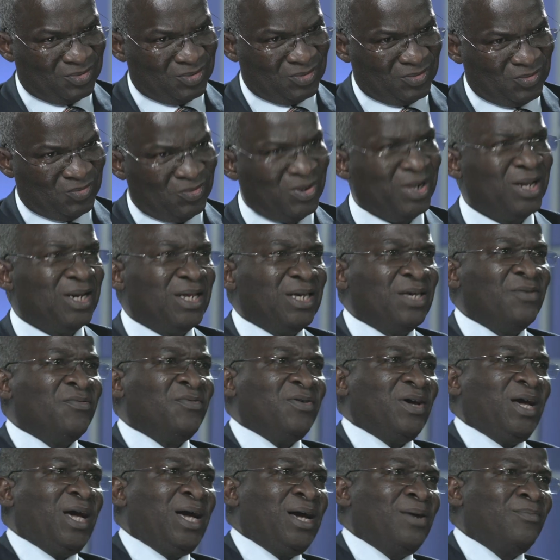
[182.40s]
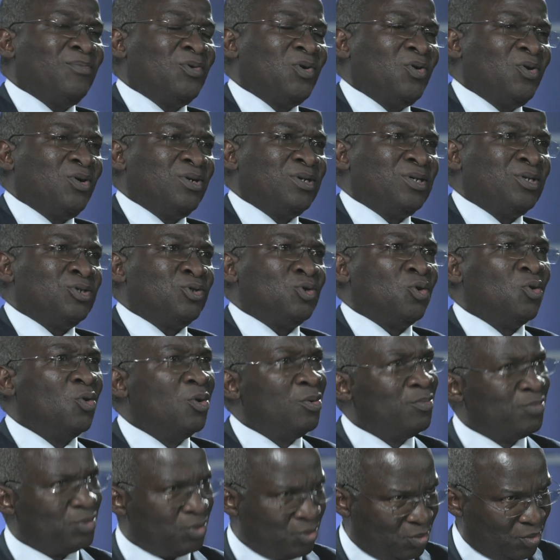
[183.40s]
Well, if AMCON is
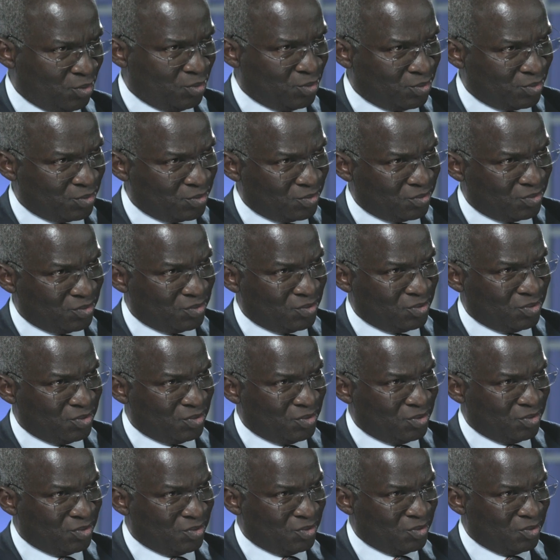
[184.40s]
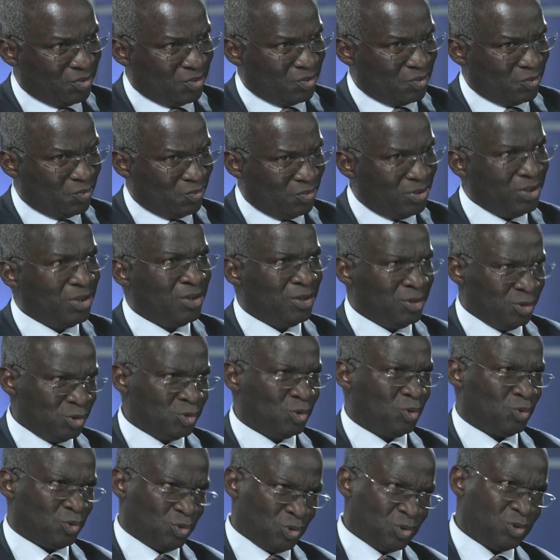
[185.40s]
homegrown, we
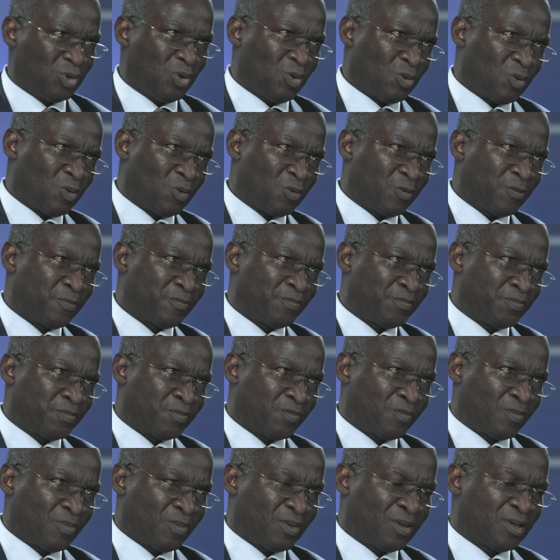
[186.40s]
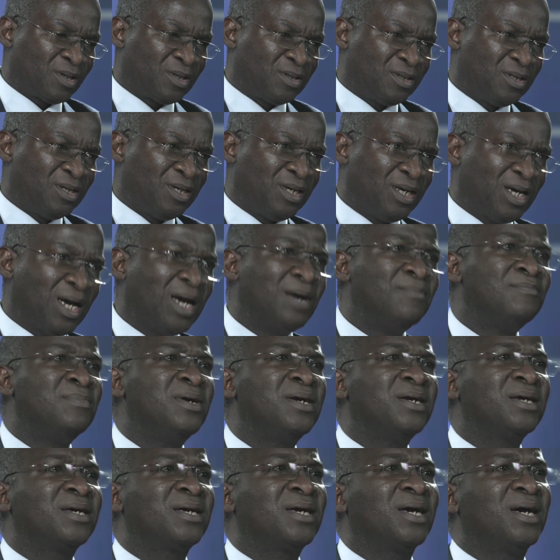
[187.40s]
also saw the
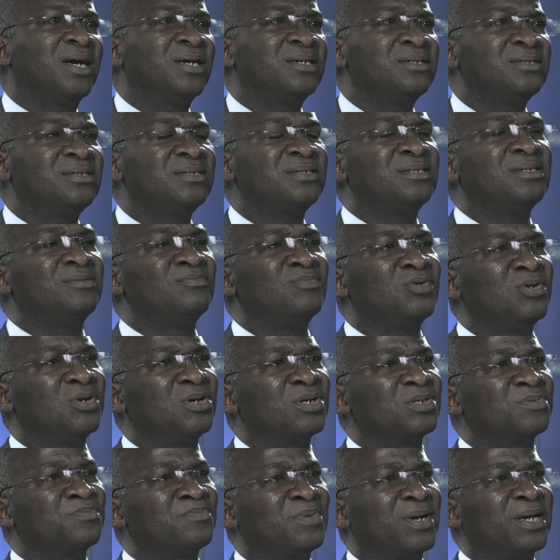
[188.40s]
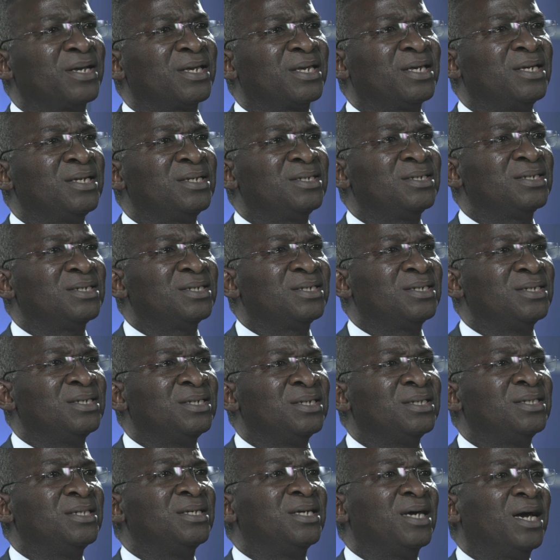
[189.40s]
American stimulus package
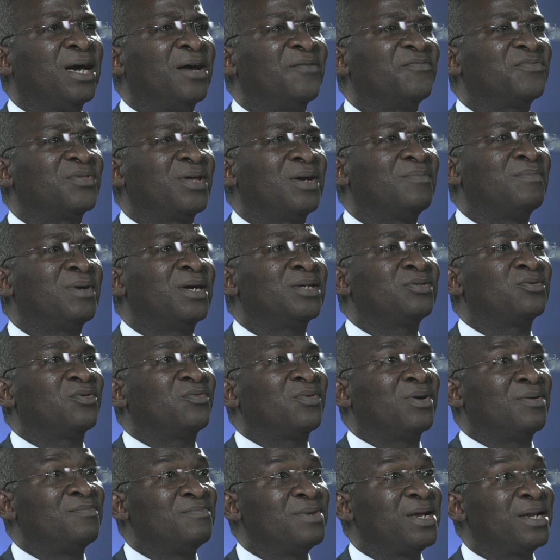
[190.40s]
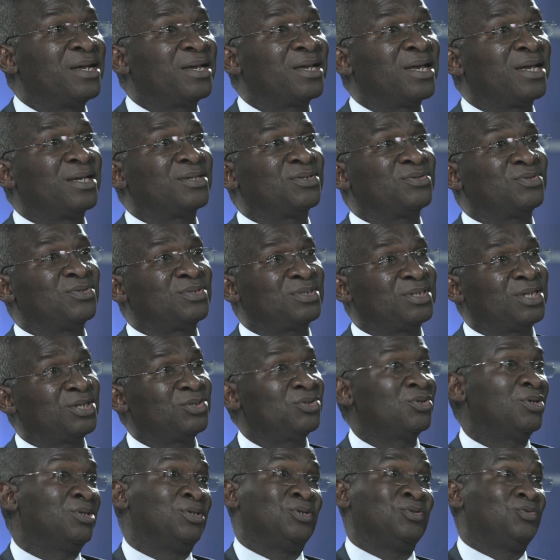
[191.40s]
in the aftermath of America's
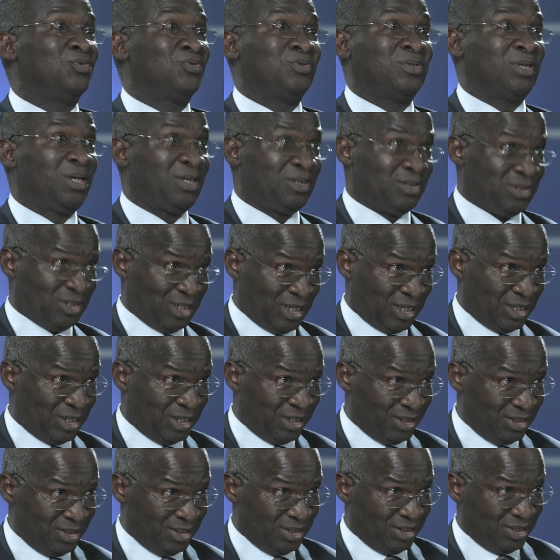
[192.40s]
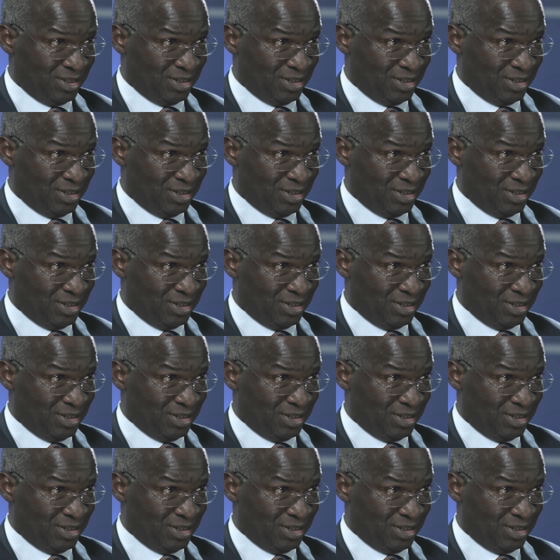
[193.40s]
recession in 2008,